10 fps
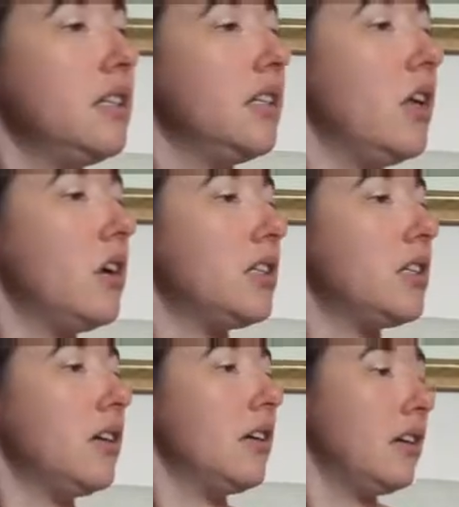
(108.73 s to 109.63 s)

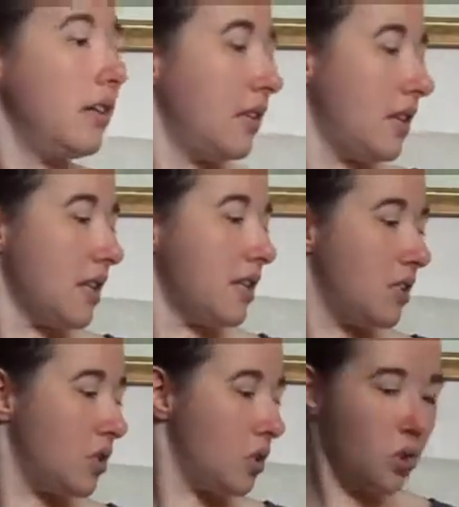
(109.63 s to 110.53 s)
lot, that's
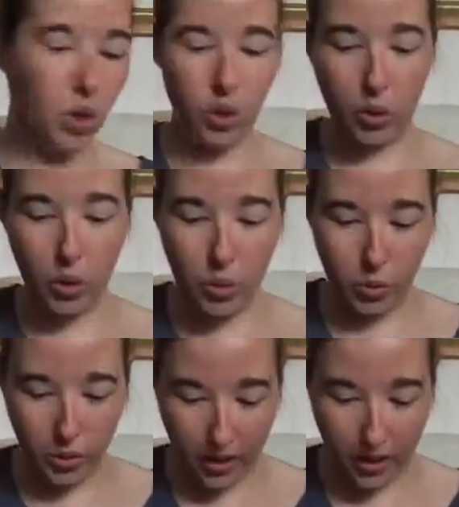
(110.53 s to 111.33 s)
so cool.